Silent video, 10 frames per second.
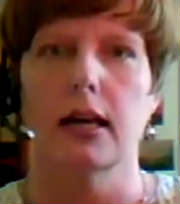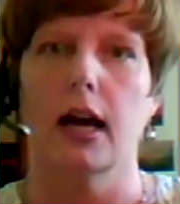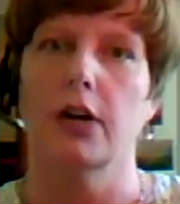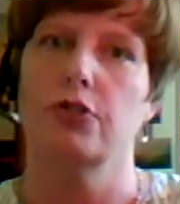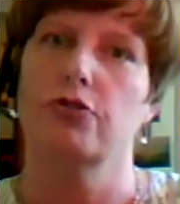
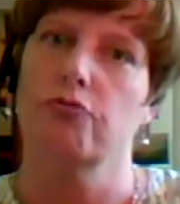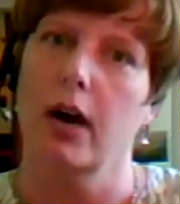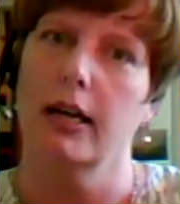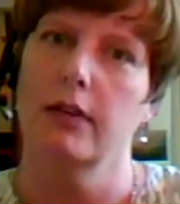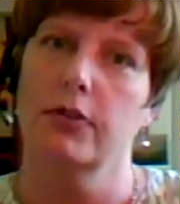a
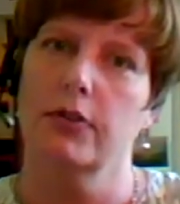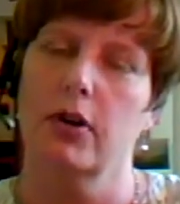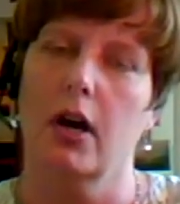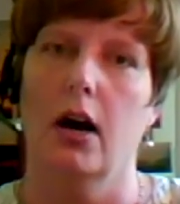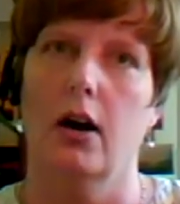
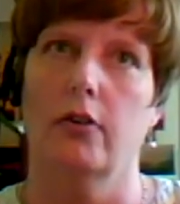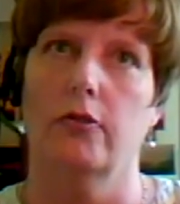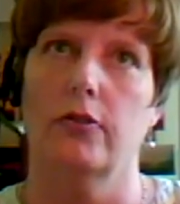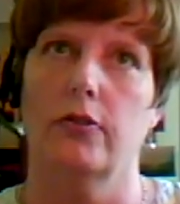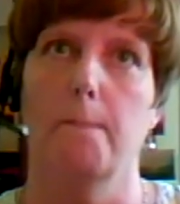driver of